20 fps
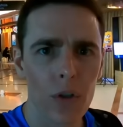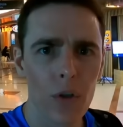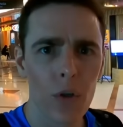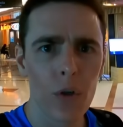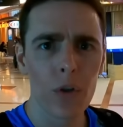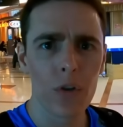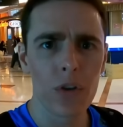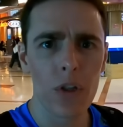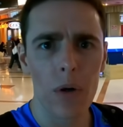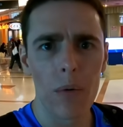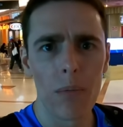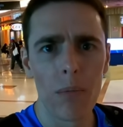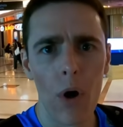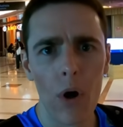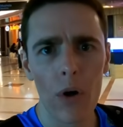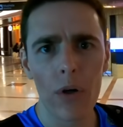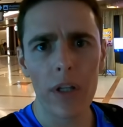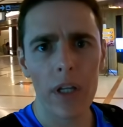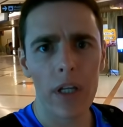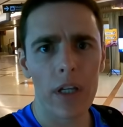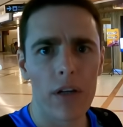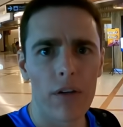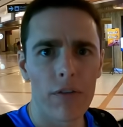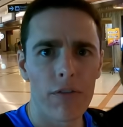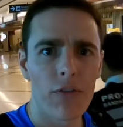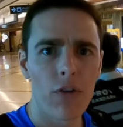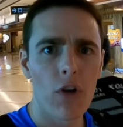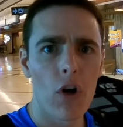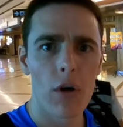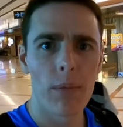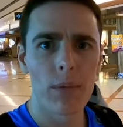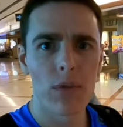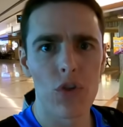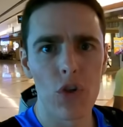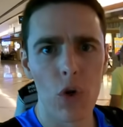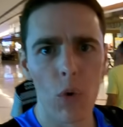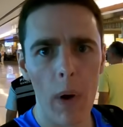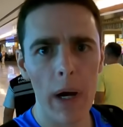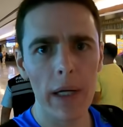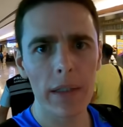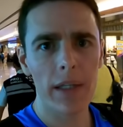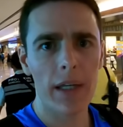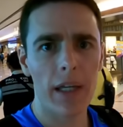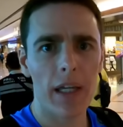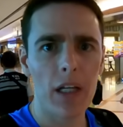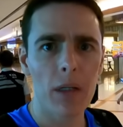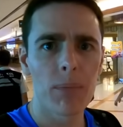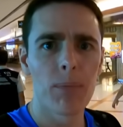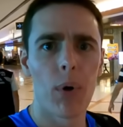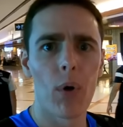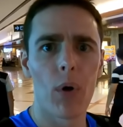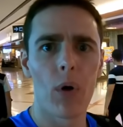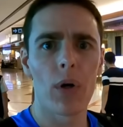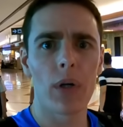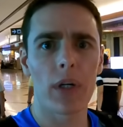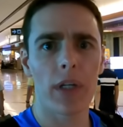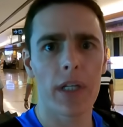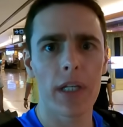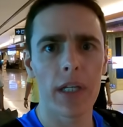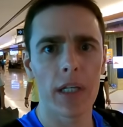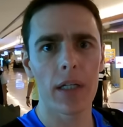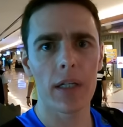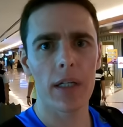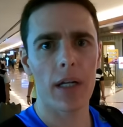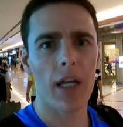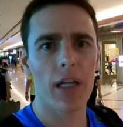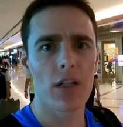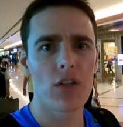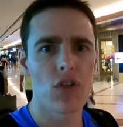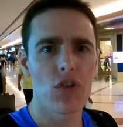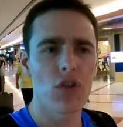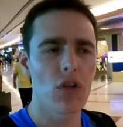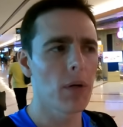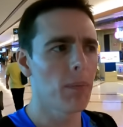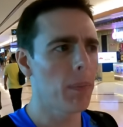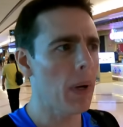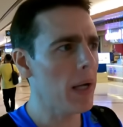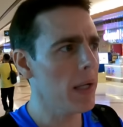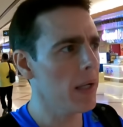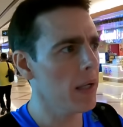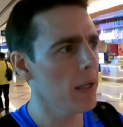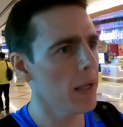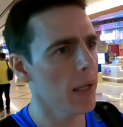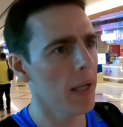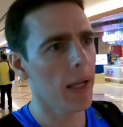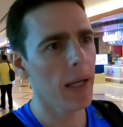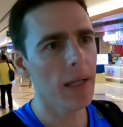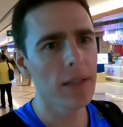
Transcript: Good morning from Juanda Airport here in Surabaya,